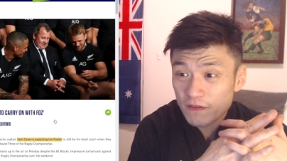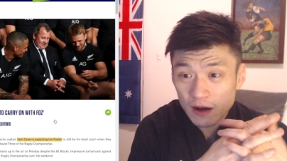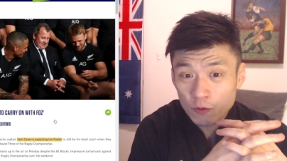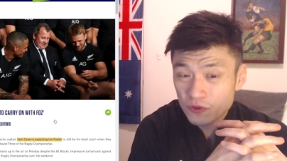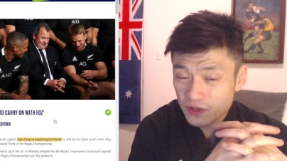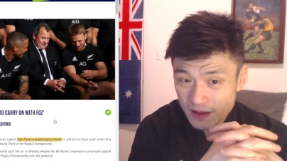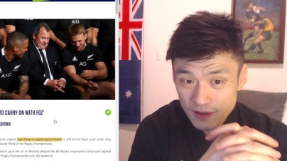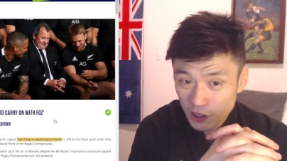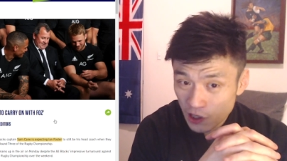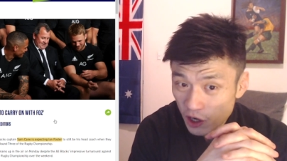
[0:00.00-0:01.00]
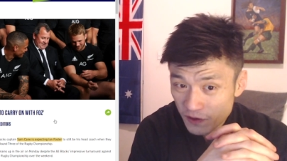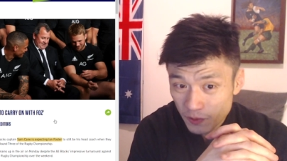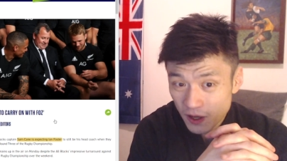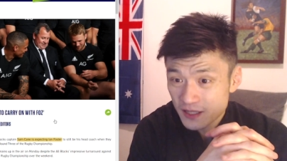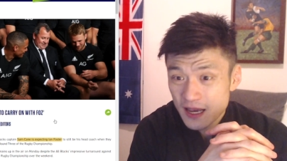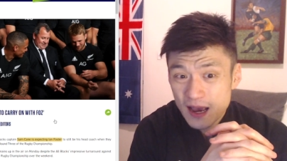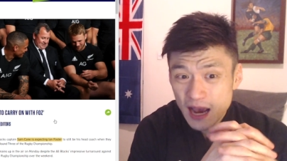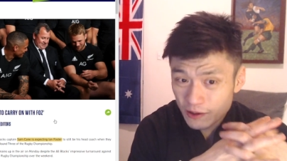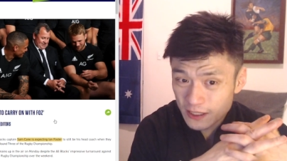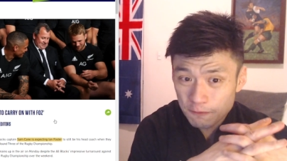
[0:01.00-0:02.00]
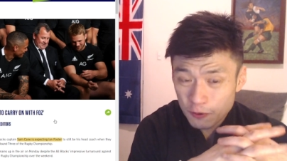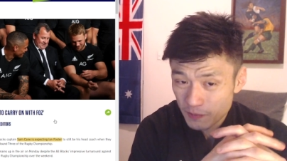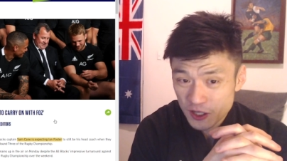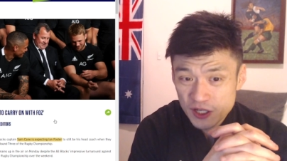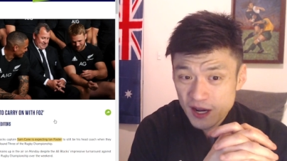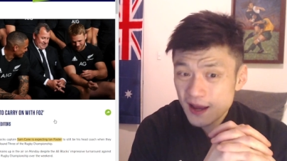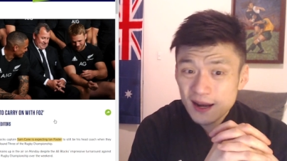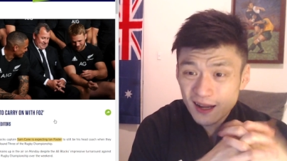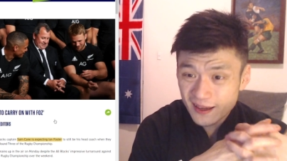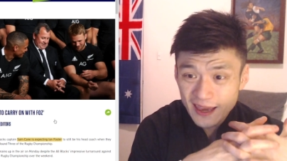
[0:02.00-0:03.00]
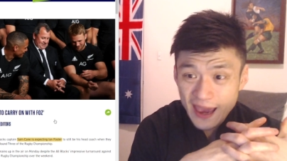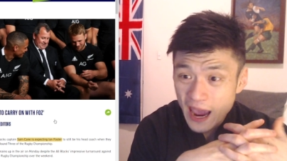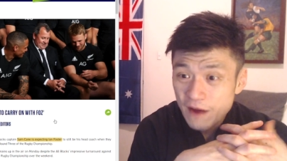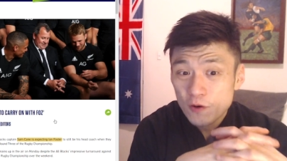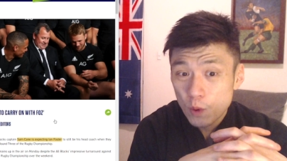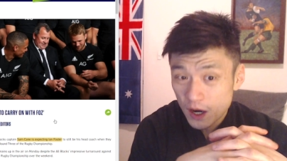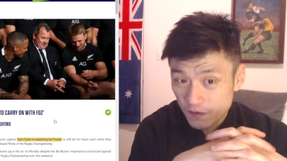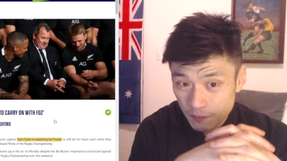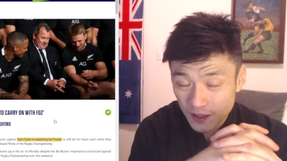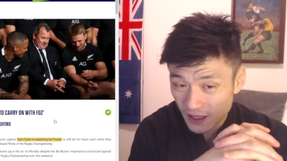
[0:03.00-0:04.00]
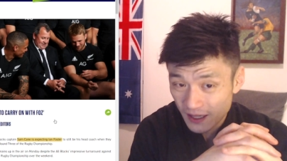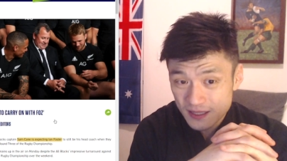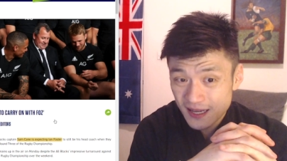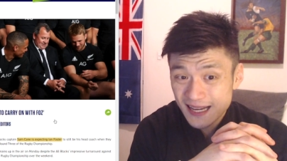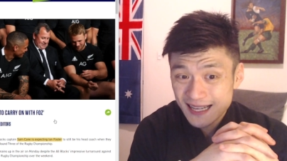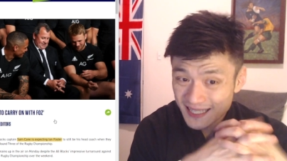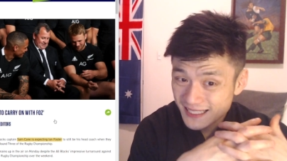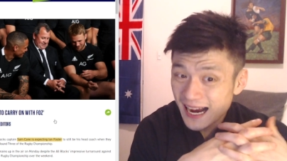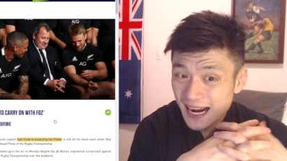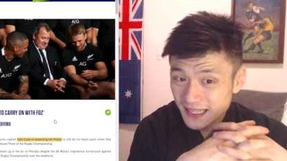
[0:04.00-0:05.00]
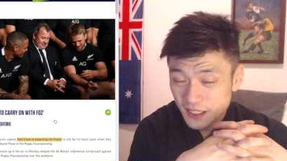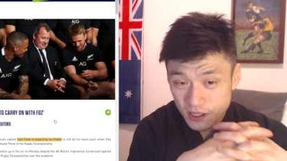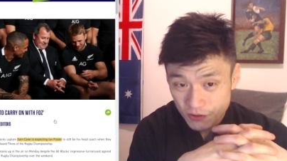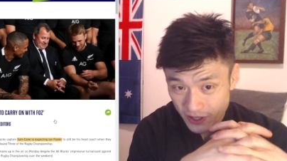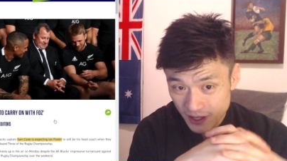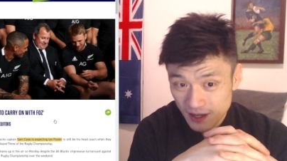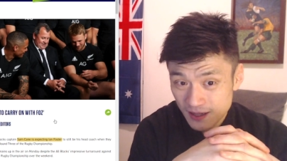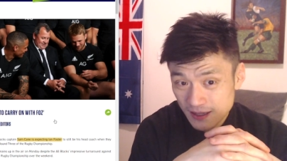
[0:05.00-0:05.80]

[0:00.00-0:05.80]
I wouldn't say a lot of the players, I would say pretty much like every one of the players started their career